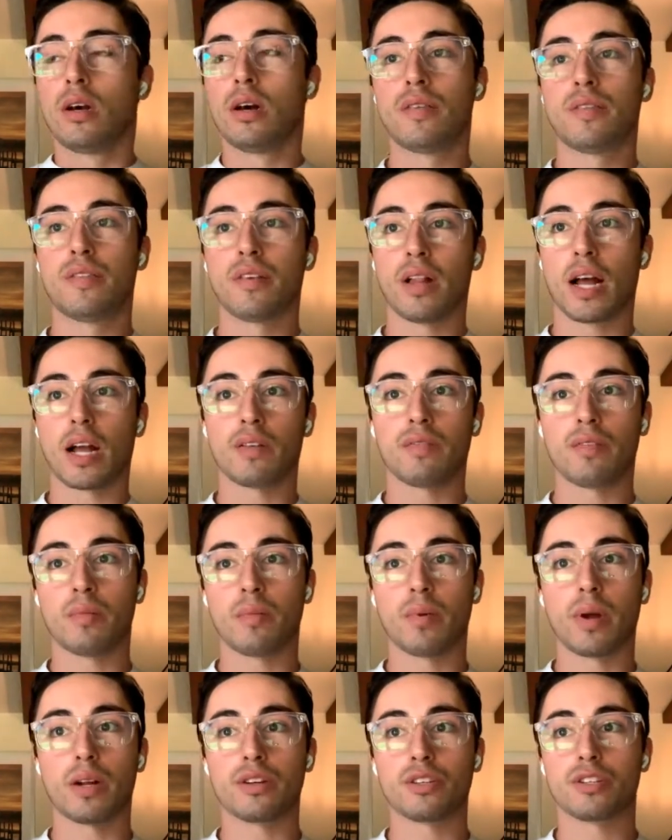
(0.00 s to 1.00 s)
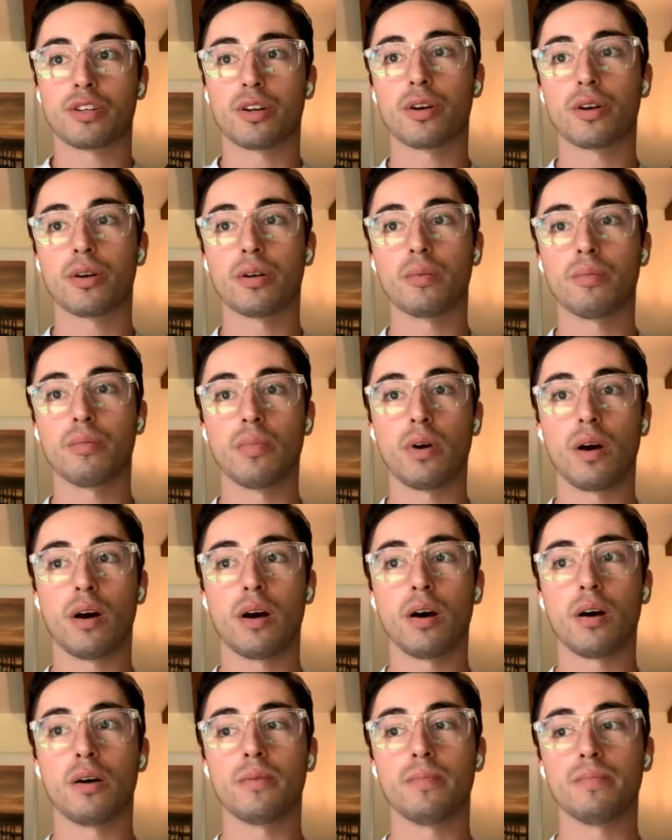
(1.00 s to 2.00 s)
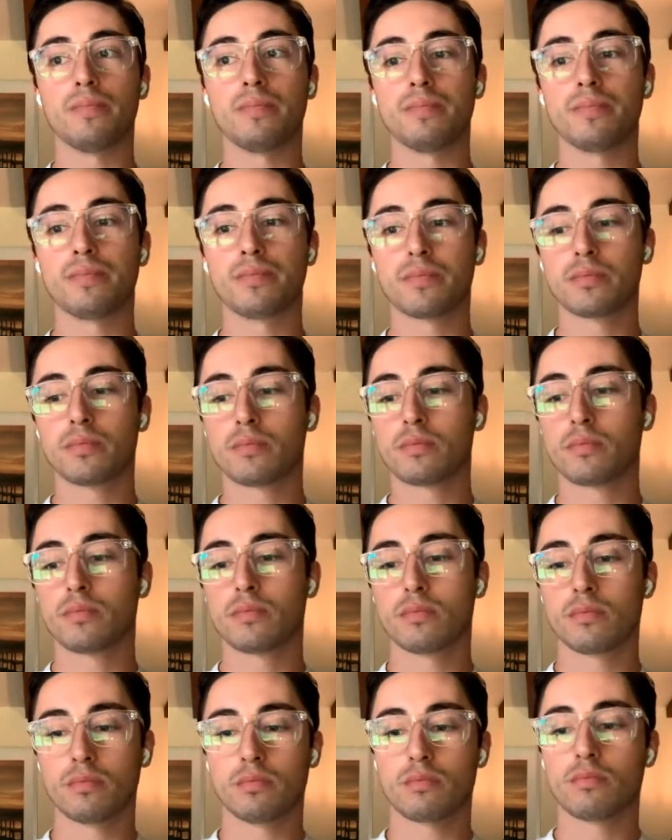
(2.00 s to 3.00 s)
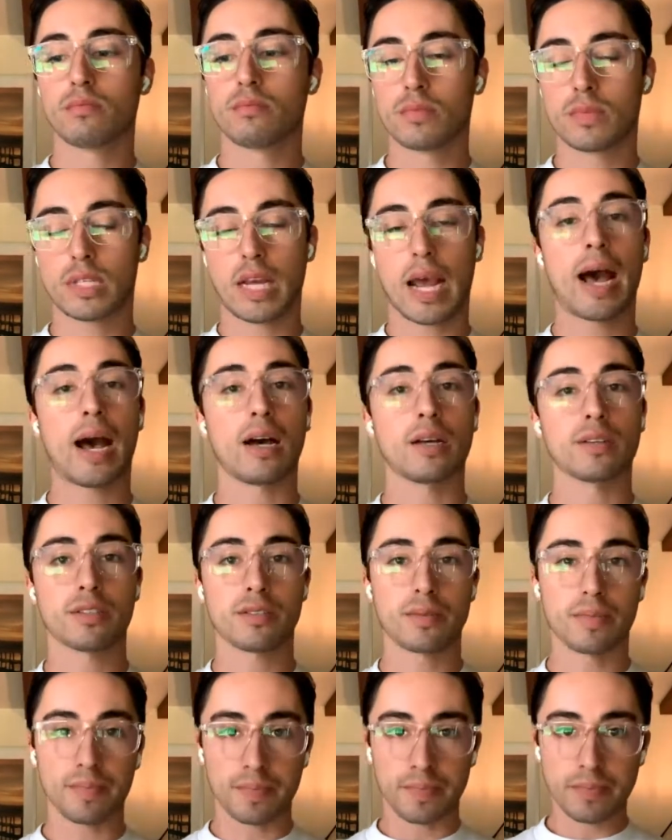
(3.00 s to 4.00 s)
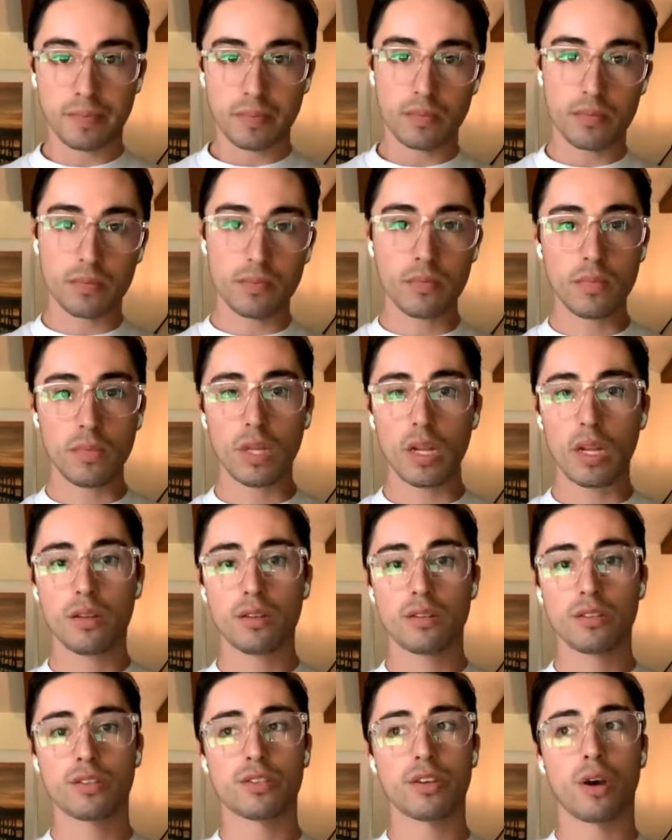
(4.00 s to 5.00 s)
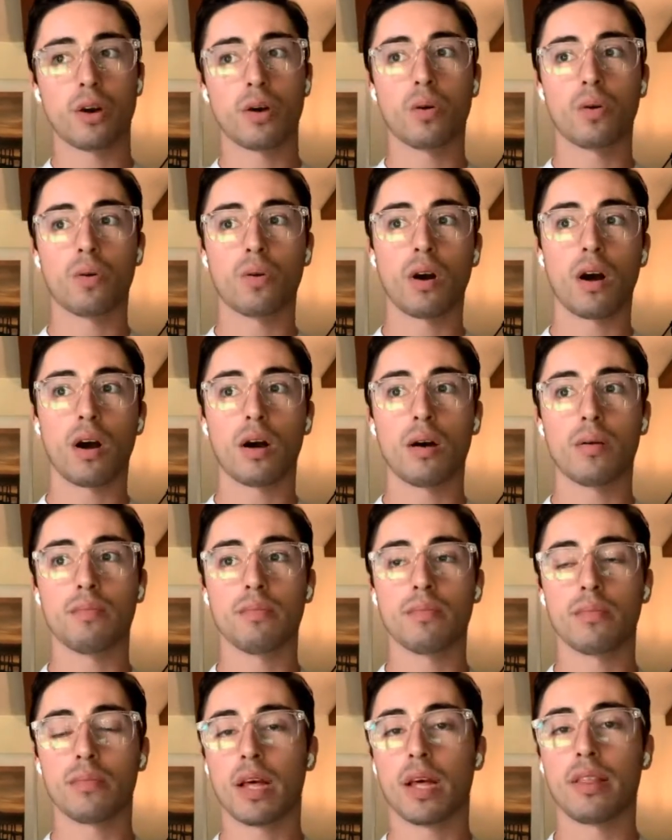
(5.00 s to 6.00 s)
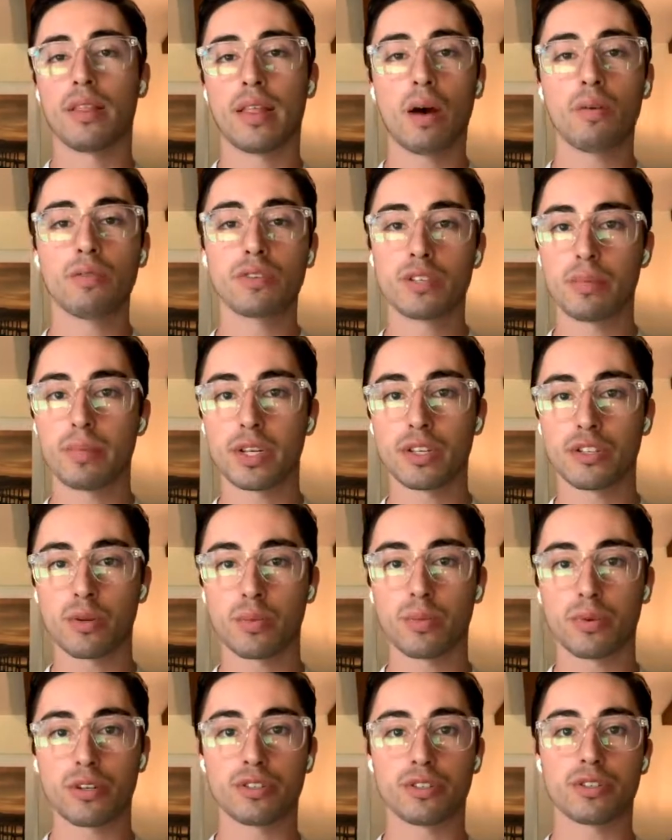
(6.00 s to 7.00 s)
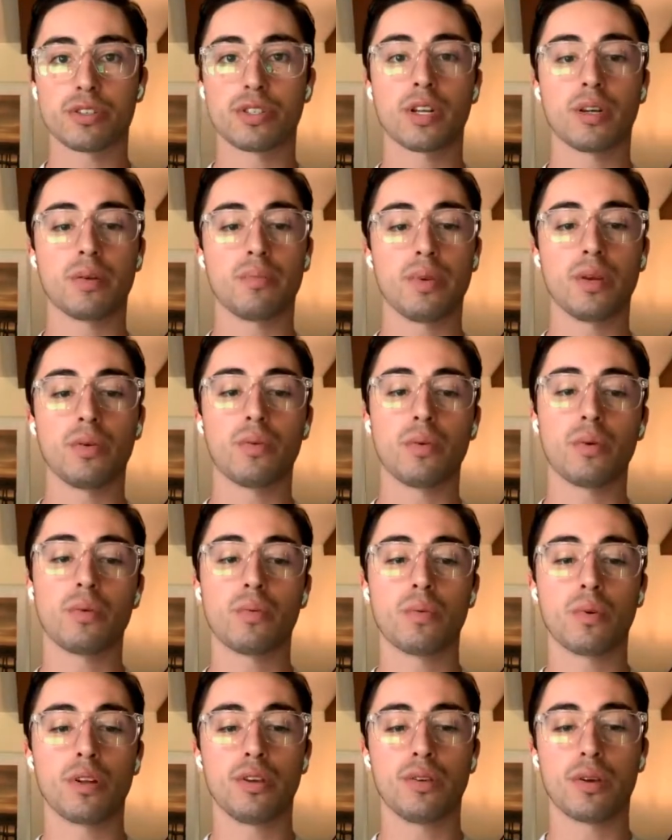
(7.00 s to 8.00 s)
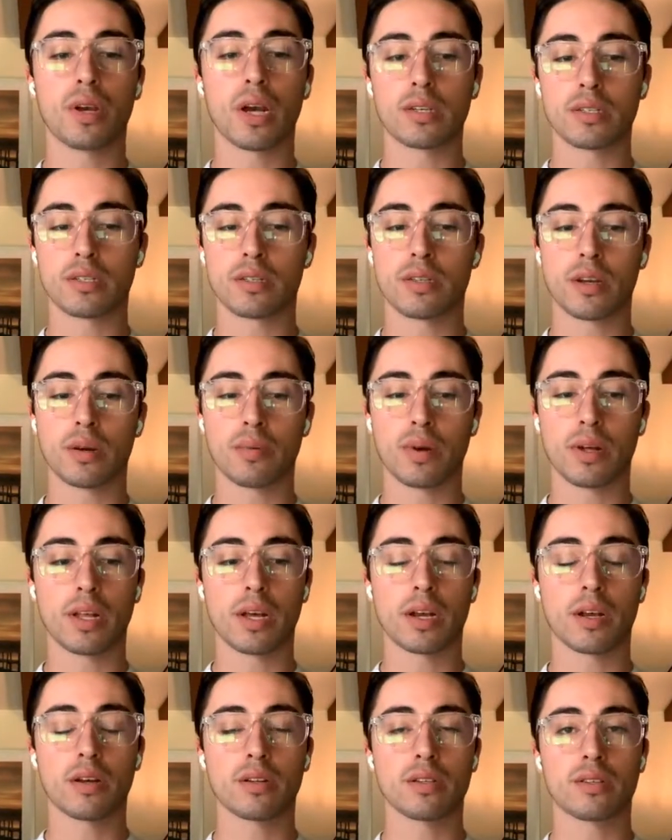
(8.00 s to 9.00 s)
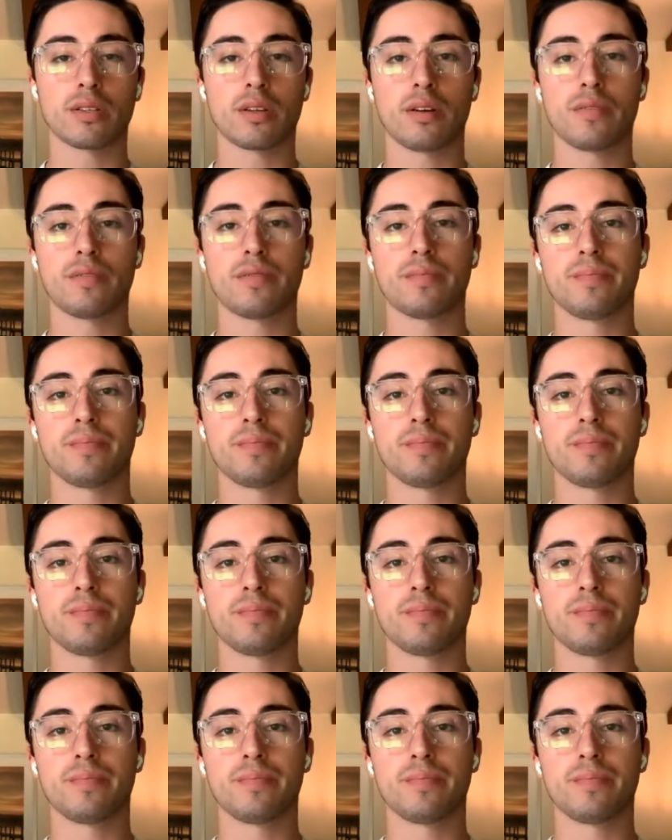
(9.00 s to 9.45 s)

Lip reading: for lack of a better term, task. So that was something super interesting to me. What do you guys think about that kind of stuff?